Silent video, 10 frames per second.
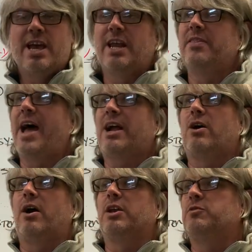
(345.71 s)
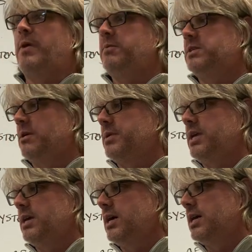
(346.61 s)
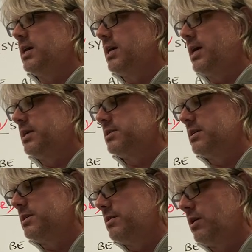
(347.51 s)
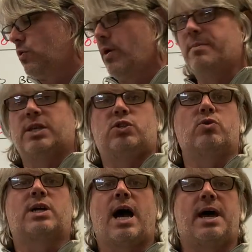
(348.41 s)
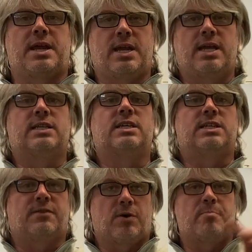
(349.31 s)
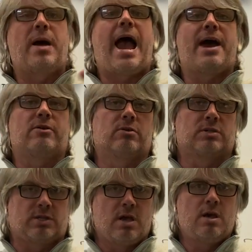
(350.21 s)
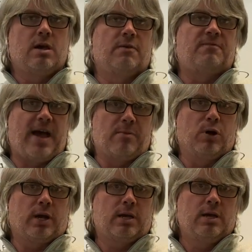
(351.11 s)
And in that cottage, maybe somebody uh, has a, uh, the equipment to cut it into different patterns of fabric.